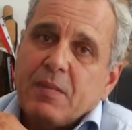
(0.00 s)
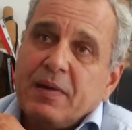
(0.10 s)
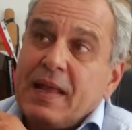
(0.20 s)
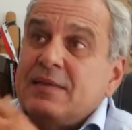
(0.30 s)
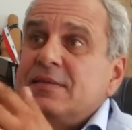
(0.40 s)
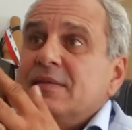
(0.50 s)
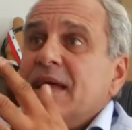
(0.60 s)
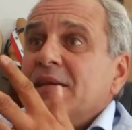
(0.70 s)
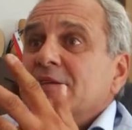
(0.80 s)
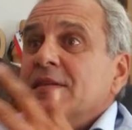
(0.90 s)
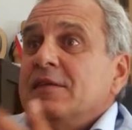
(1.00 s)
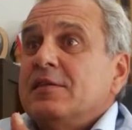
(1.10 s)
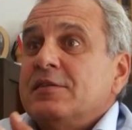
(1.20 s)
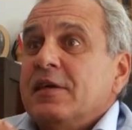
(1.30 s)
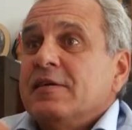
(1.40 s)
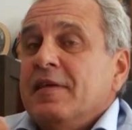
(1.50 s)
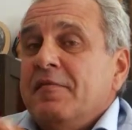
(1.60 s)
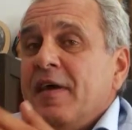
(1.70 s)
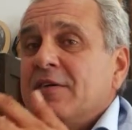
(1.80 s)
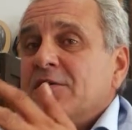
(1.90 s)
But that isn't necessarily a
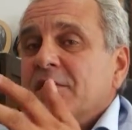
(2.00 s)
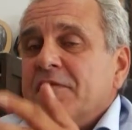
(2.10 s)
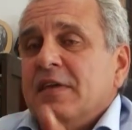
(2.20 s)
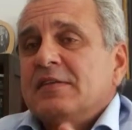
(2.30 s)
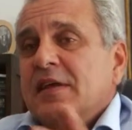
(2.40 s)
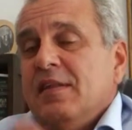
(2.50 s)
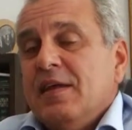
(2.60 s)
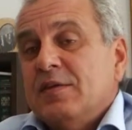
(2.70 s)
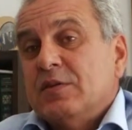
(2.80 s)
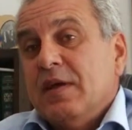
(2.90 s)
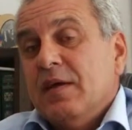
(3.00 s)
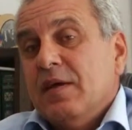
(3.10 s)
factor. If I say that